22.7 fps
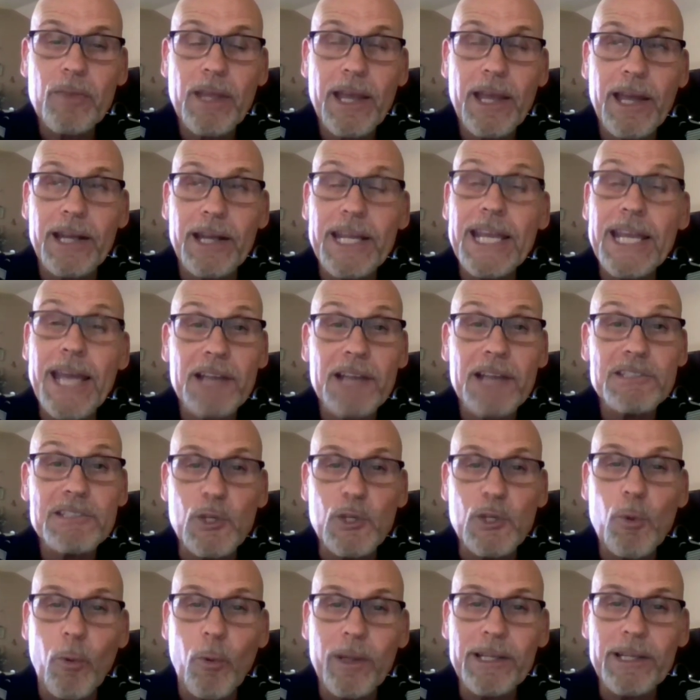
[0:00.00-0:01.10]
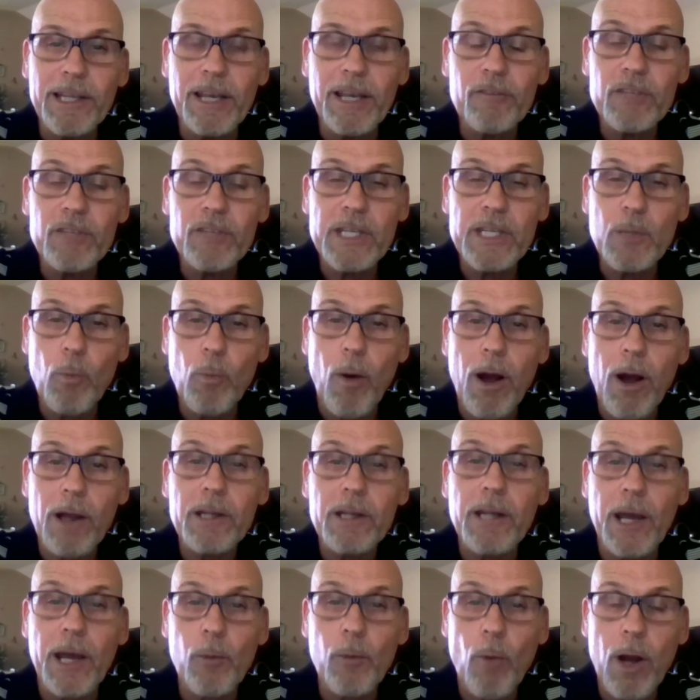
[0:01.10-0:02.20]
And he actually knew where he lived.
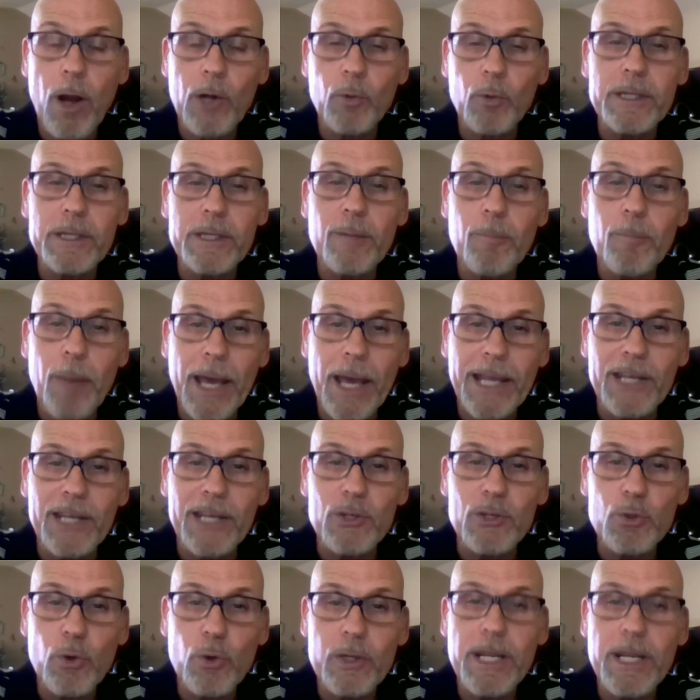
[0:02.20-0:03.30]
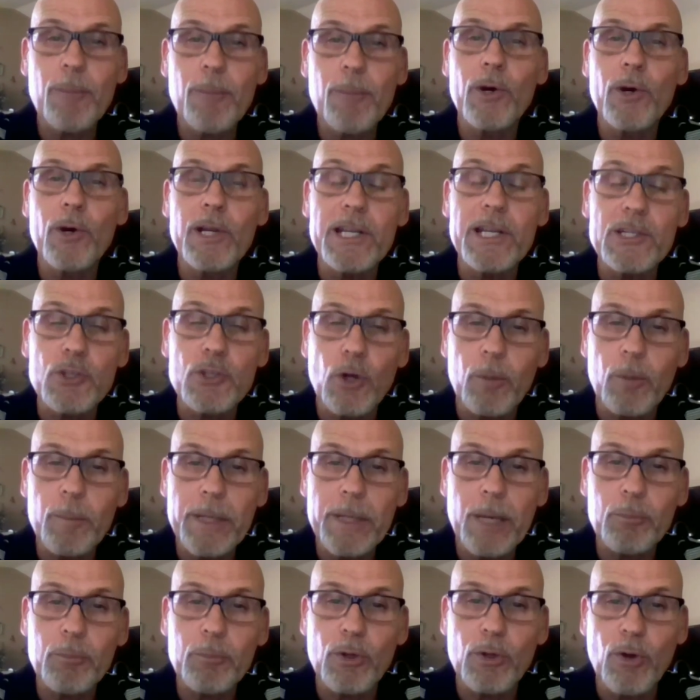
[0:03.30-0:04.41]
I walked with him back into a neighborhood. He took
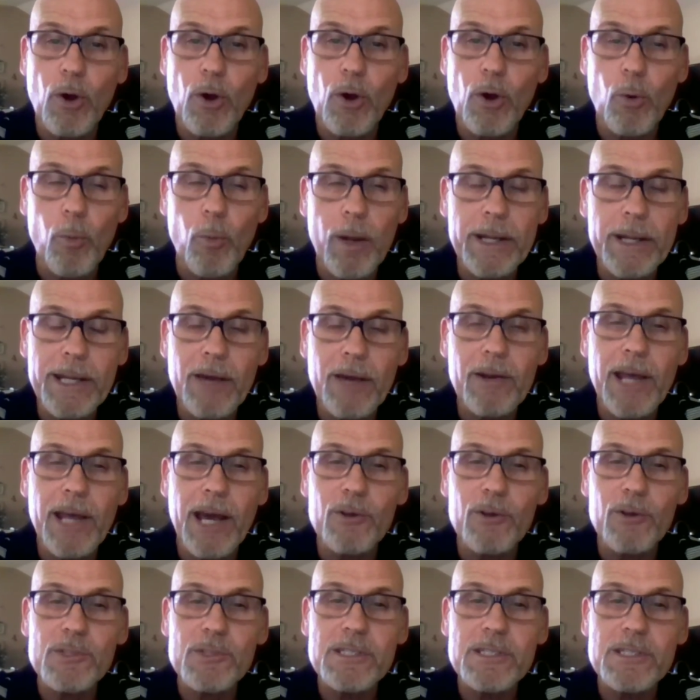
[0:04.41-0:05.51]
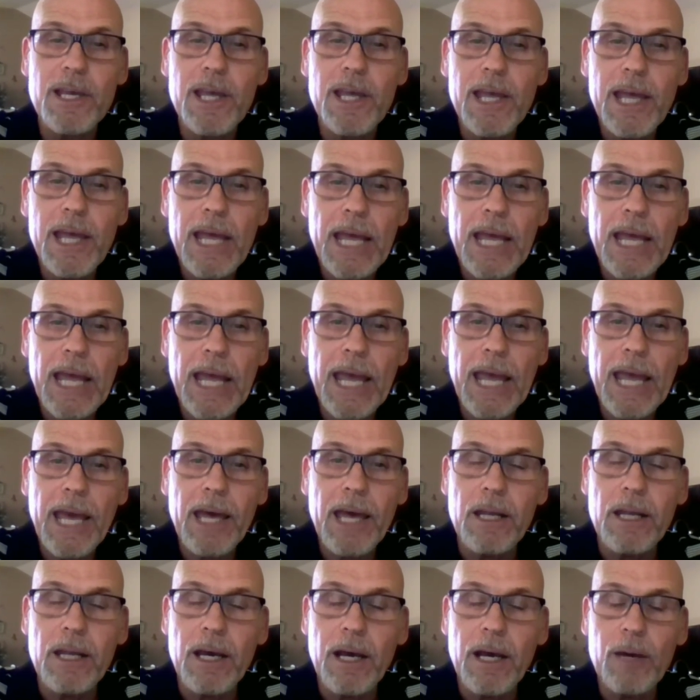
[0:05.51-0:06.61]
me up to an old rundown house.
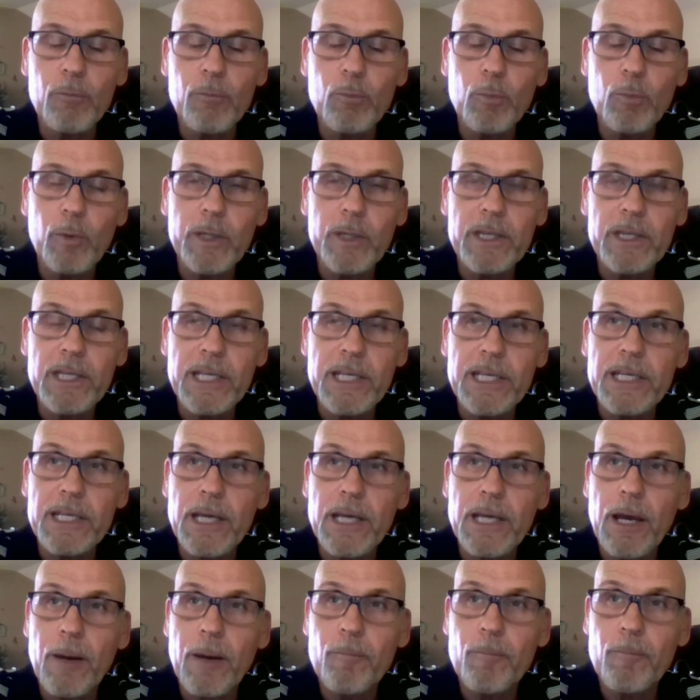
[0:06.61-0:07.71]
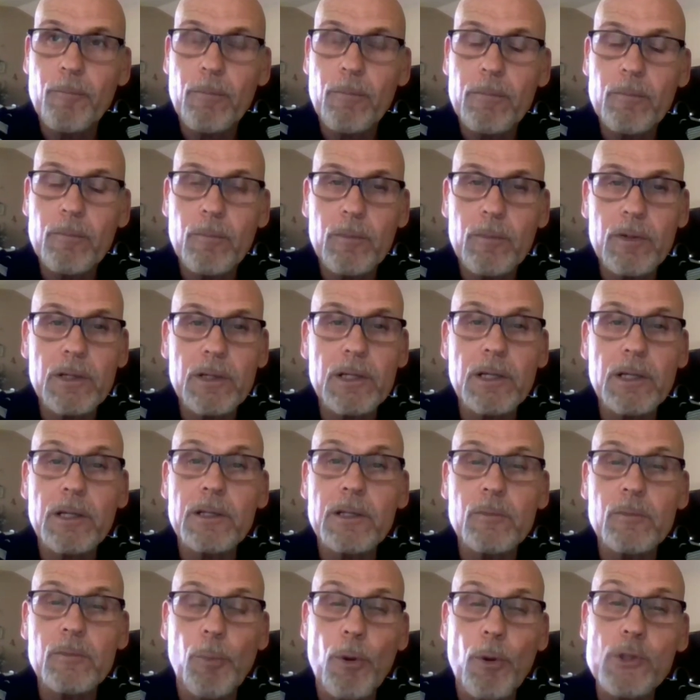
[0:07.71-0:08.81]
And when the
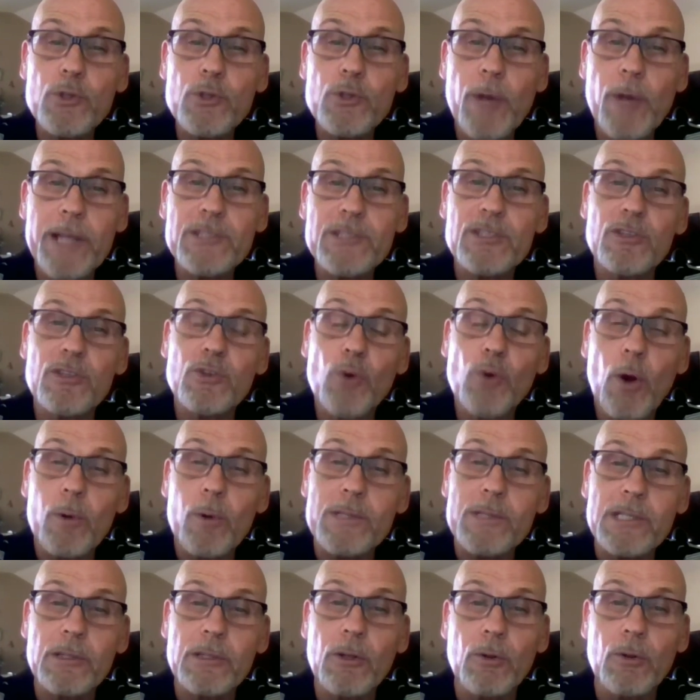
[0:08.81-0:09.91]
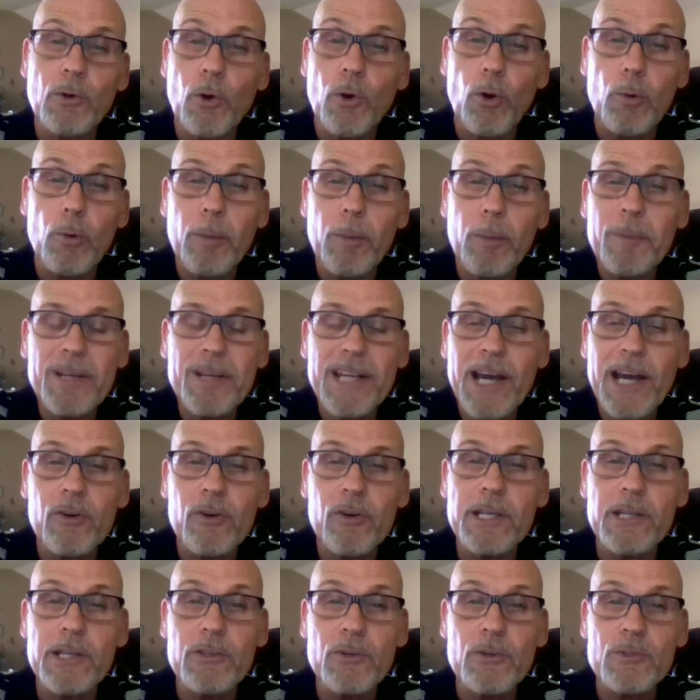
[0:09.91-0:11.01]
person answered the door was a little girl, maybe 9
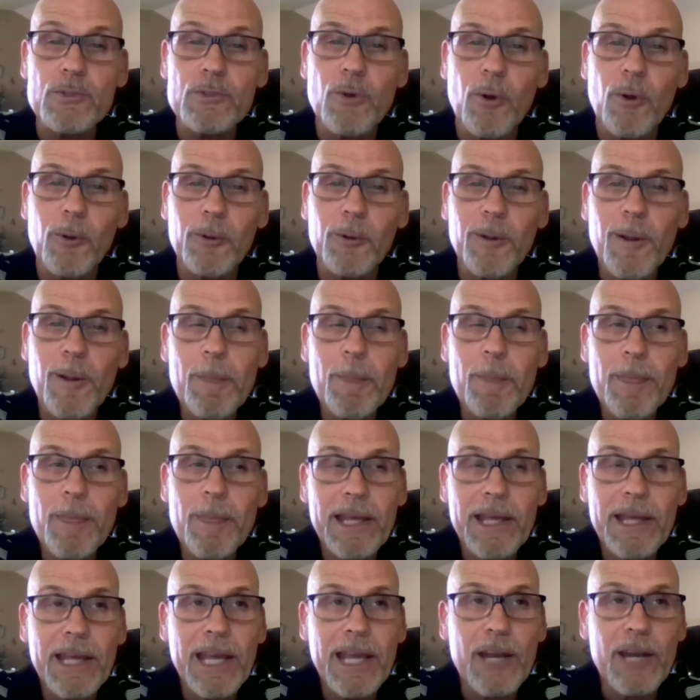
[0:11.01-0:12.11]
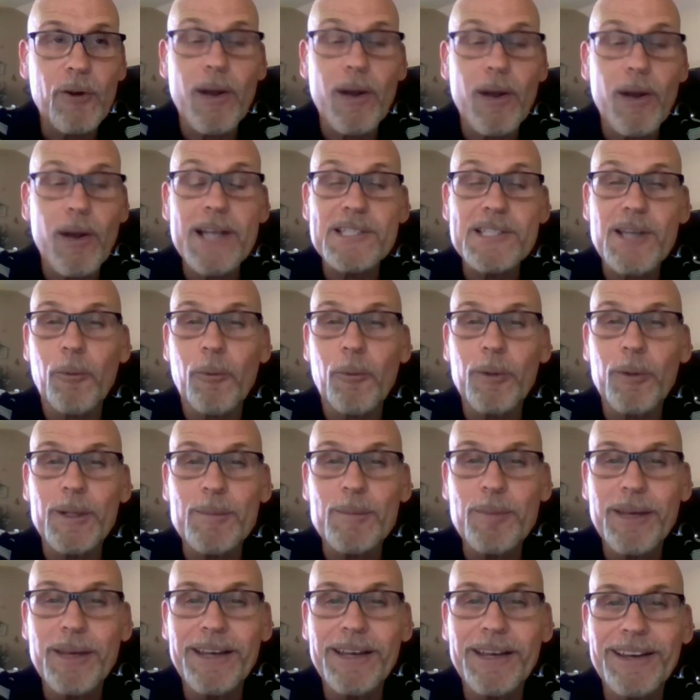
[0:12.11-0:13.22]
or 10 years old, and her eyes got
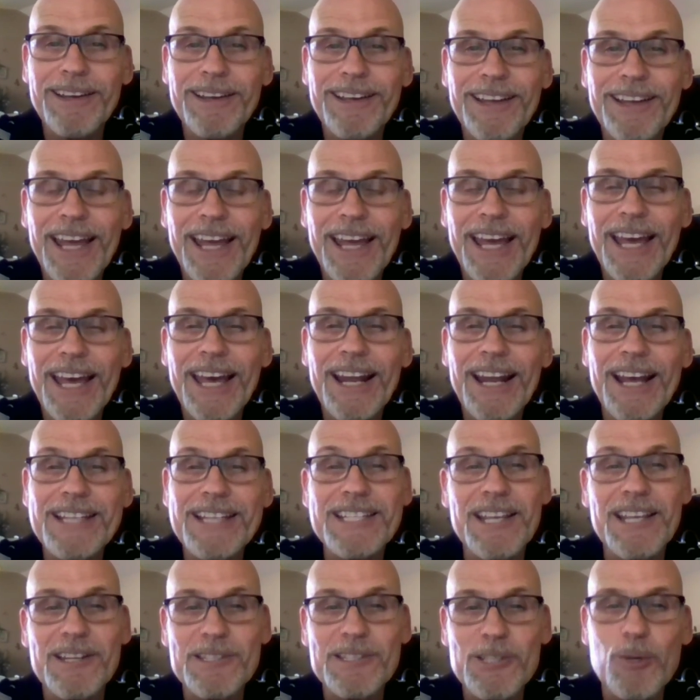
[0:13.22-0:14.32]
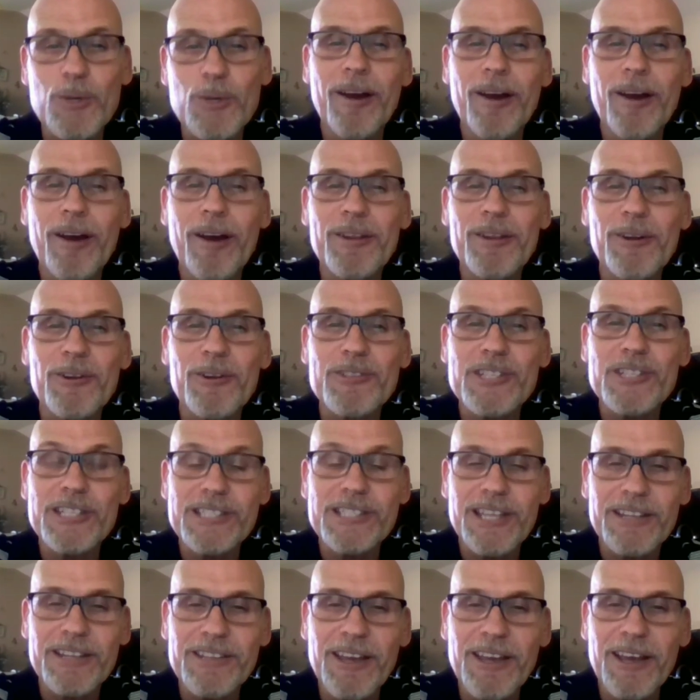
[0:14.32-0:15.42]
really big. And I said, "Is brother?" And
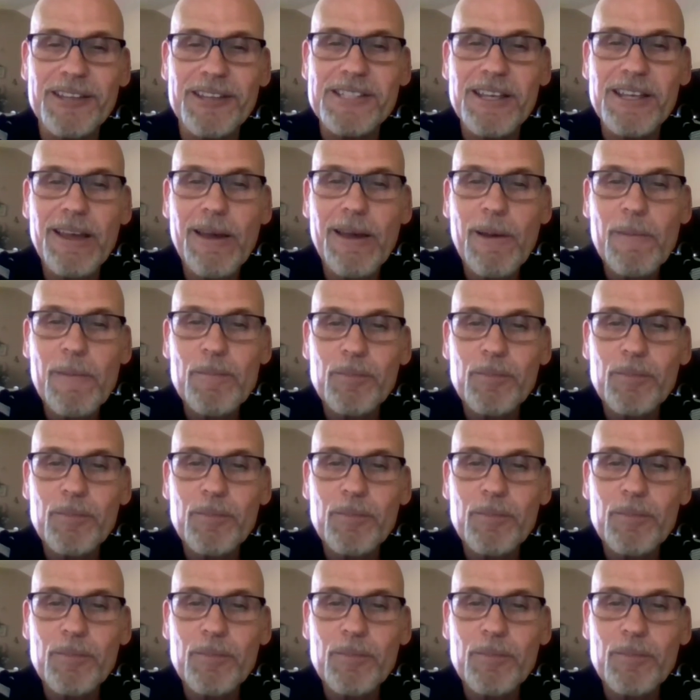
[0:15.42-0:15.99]
she said, "Yes."